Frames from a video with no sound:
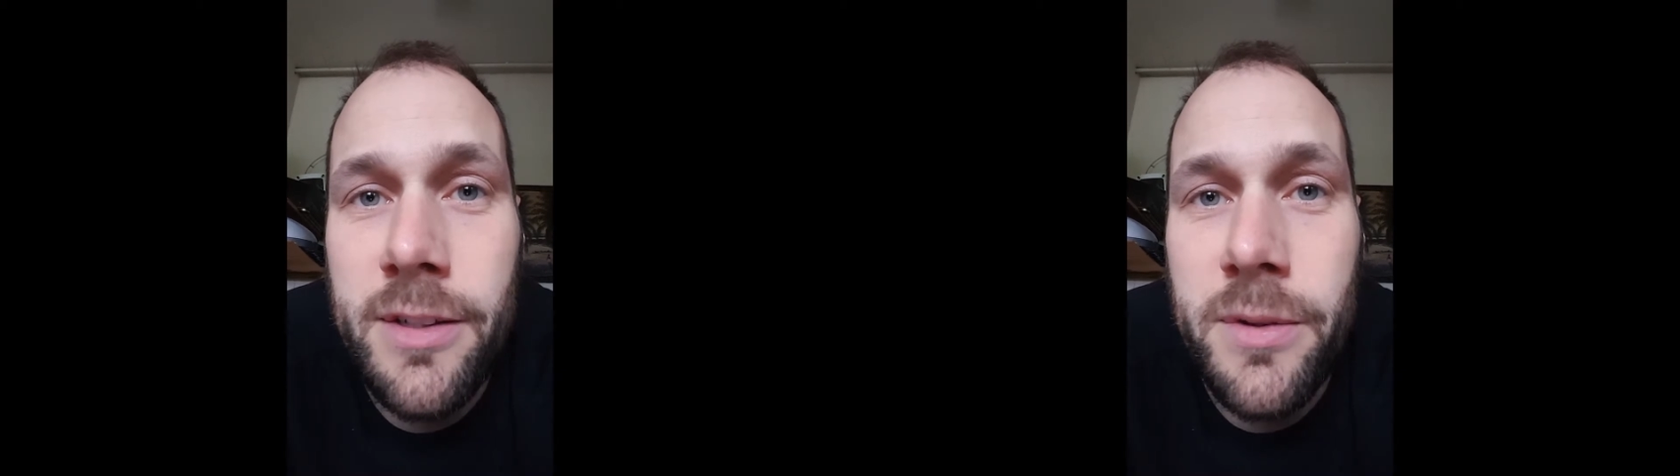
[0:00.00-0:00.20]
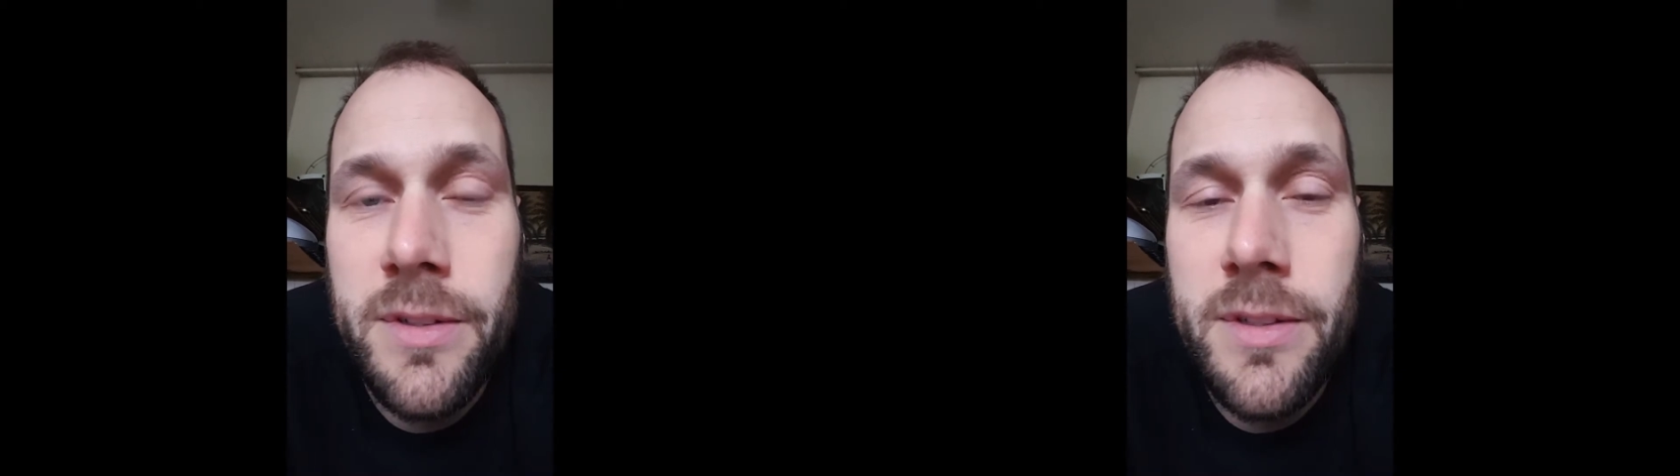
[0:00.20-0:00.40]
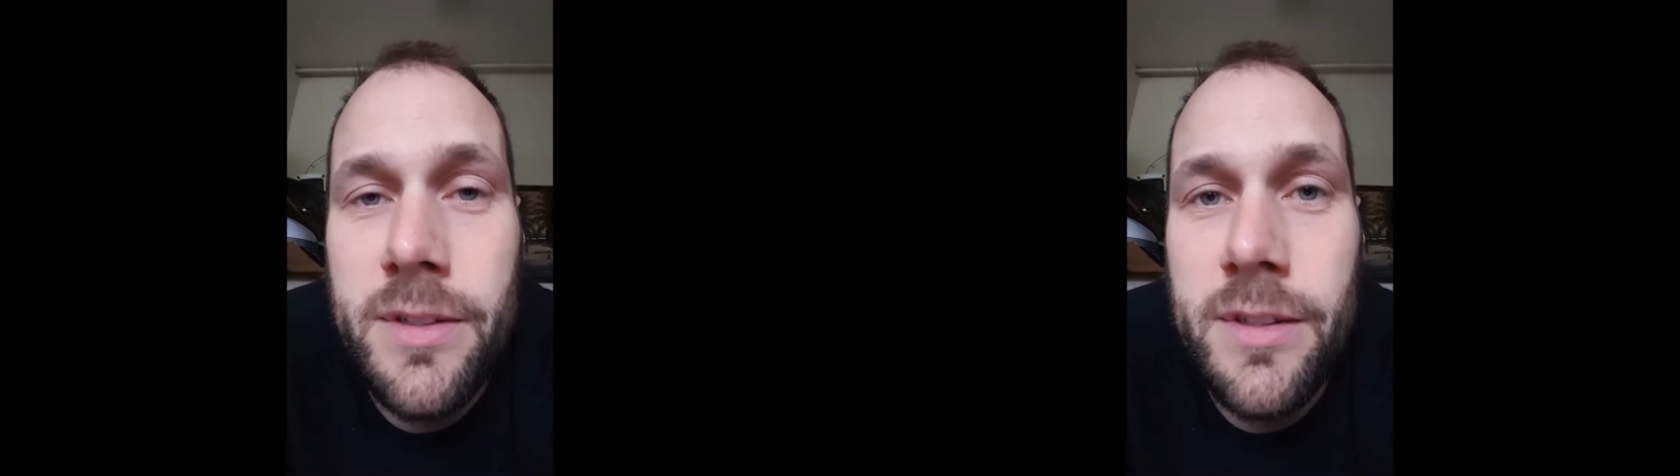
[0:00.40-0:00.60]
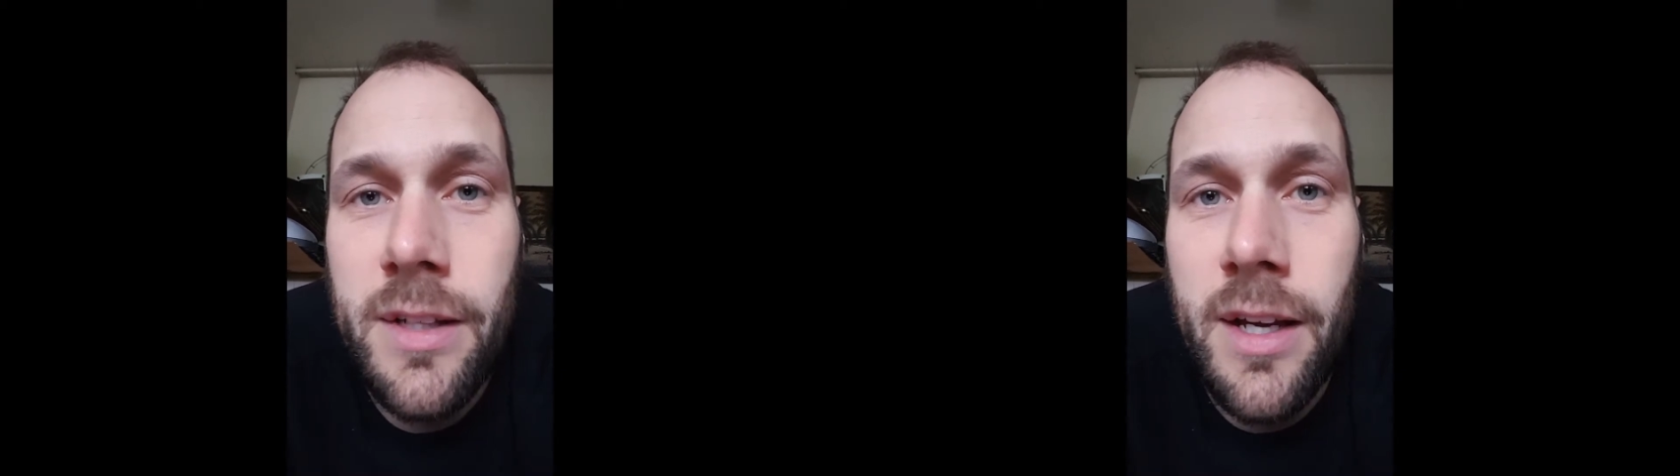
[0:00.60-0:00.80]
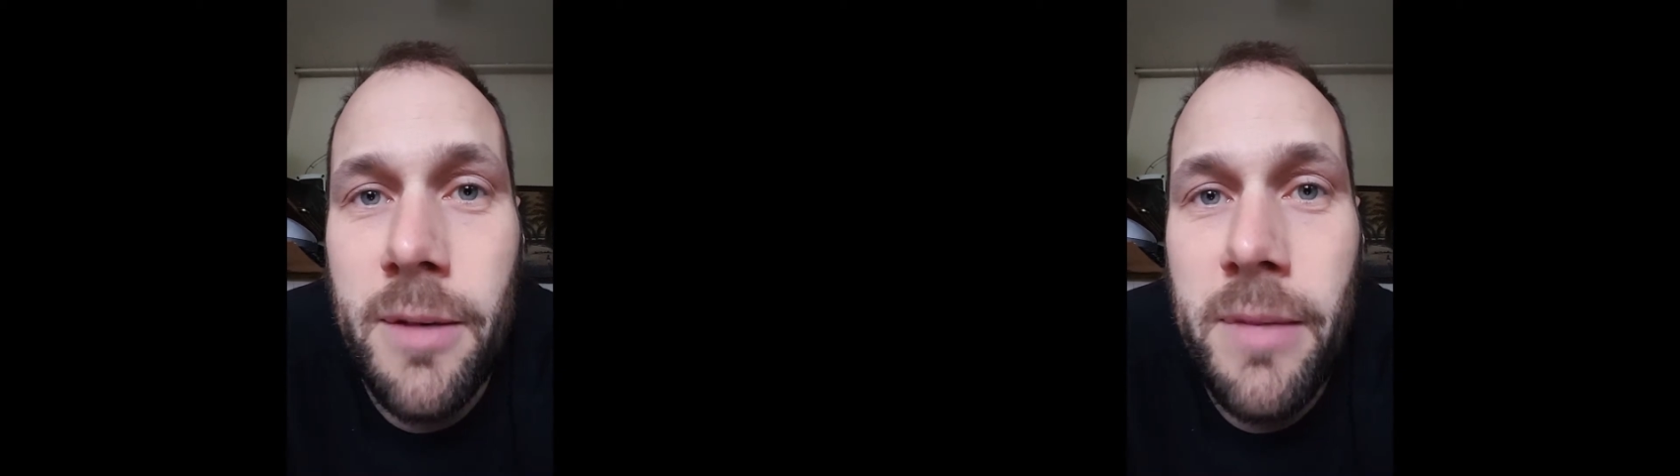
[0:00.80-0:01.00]
who was
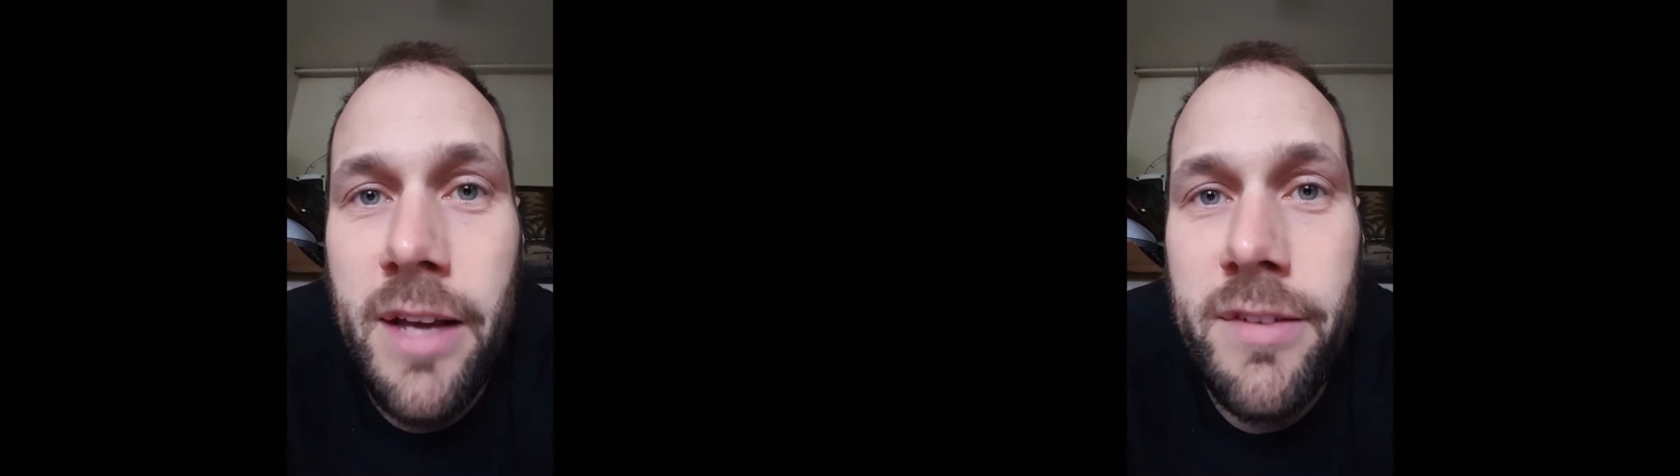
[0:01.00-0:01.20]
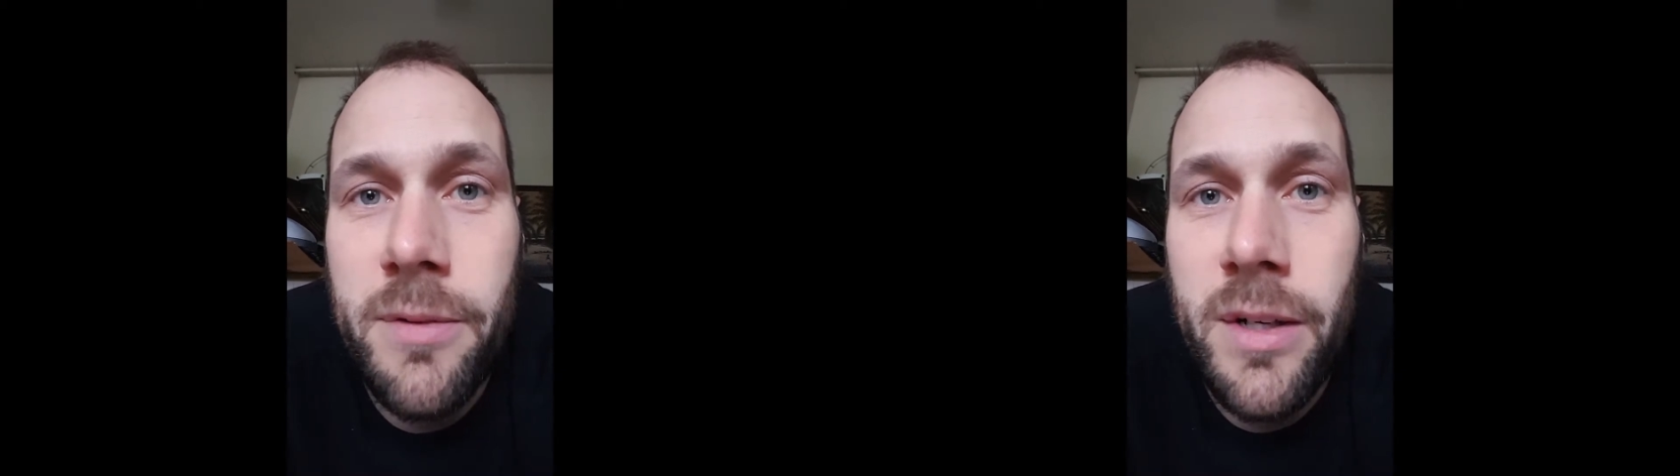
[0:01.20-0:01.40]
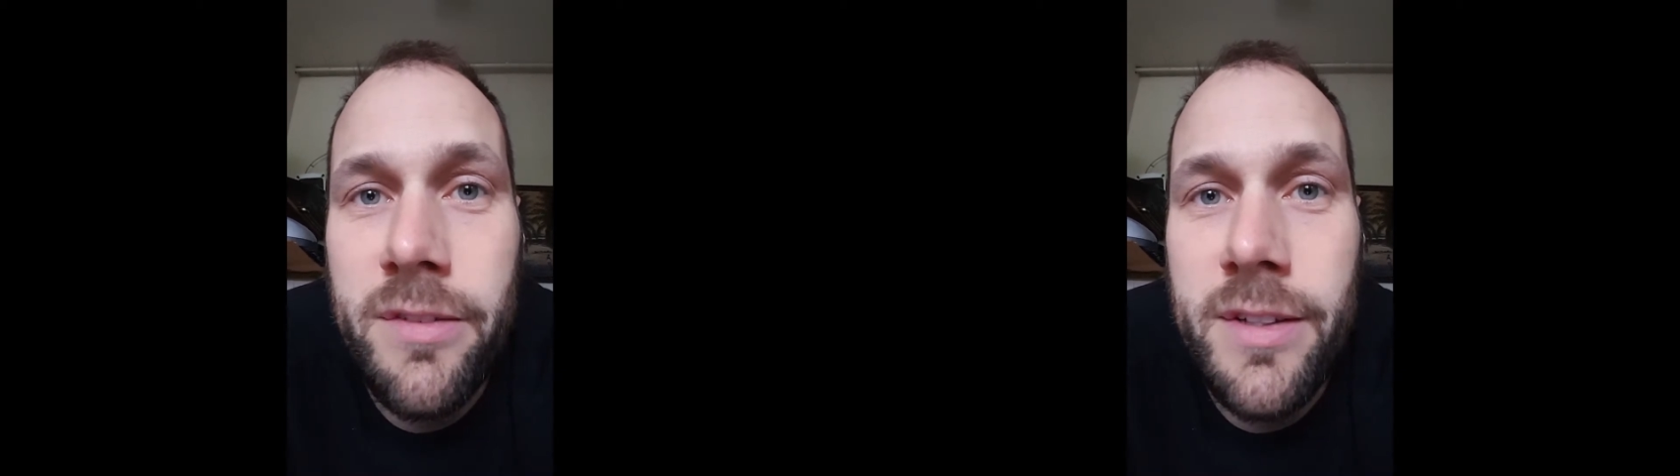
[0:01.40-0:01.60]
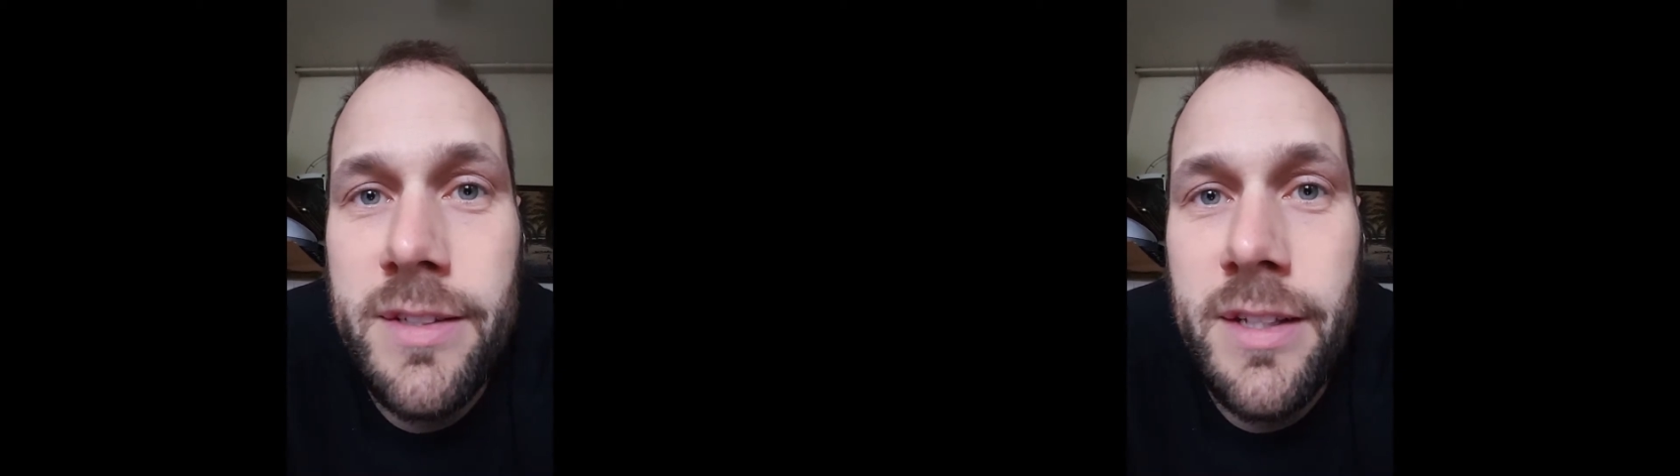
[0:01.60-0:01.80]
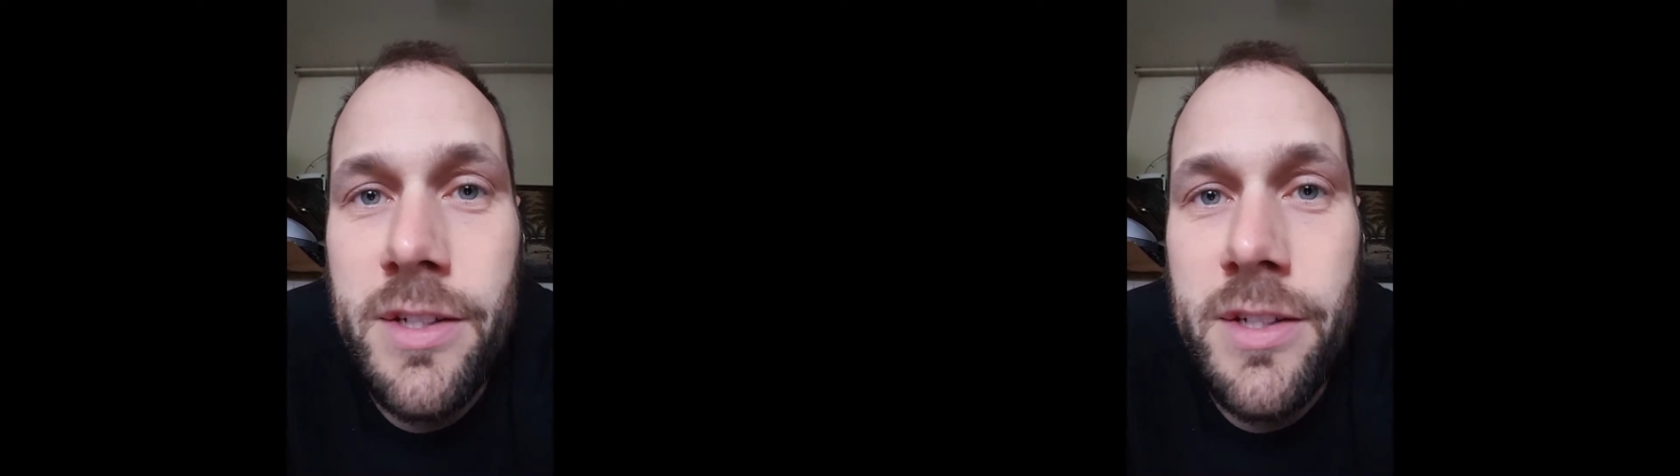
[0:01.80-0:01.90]
having one of his